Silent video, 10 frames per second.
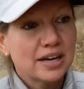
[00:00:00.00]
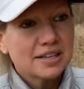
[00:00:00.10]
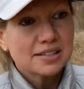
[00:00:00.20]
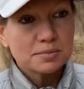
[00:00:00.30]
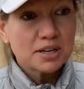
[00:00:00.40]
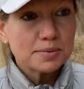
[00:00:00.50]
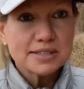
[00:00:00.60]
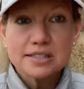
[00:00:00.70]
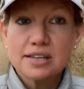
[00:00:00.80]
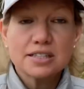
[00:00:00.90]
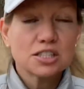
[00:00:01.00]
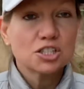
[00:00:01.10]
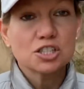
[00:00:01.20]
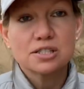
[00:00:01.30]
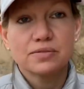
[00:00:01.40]
Sometimes it's nice to
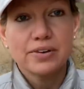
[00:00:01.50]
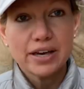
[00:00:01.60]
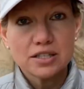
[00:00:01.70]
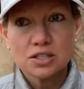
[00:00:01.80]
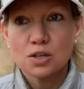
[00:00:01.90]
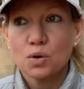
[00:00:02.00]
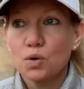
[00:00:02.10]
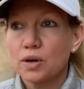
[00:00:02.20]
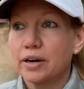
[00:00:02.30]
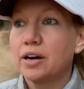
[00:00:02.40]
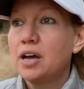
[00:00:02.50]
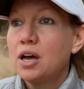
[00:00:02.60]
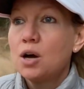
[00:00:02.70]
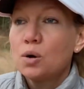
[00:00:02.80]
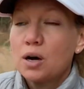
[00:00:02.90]
just vent or
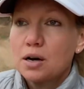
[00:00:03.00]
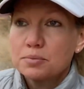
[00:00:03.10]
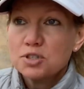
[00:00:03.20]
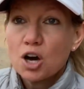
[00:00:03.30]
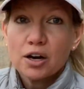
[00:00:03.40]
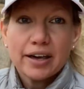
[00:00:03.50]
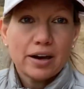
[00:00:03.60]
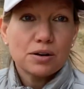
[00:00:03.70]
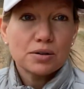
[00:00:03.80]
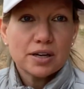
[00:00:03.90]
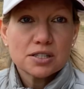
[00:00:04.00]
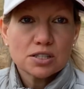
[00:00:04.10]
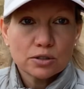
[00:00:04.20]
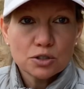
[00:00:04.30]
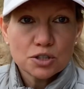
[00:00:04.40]
um, talk out a
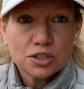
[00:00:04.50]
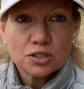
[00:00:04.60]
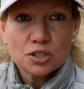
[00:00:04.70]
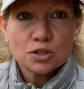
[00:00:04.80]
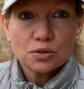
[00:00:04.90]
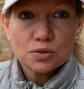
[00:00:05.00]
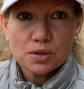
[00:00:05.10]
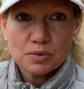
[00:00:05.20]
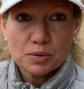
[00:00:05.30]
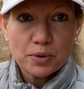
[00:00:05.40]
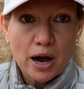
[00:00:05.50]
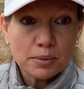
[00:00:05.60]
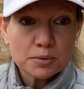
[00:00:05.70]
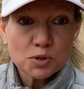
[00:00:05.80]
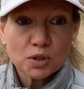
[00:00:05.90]
solution to some of the
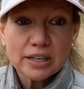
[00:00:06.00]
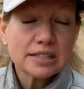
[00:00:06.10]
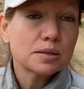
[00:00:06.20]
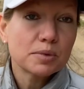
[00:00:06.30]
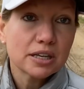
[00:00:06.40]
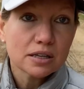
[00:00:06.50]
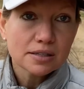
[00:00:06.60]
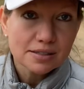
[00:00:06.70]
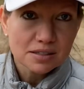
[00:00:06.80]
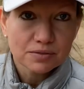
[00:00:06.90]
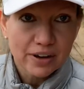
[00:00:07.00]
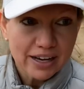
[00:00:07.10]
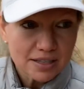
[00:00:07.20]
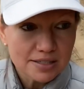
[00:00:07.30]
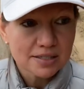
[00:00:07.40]
problems, or get somebody else's
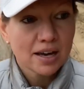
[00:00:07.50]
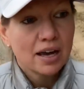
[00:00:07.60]
advice.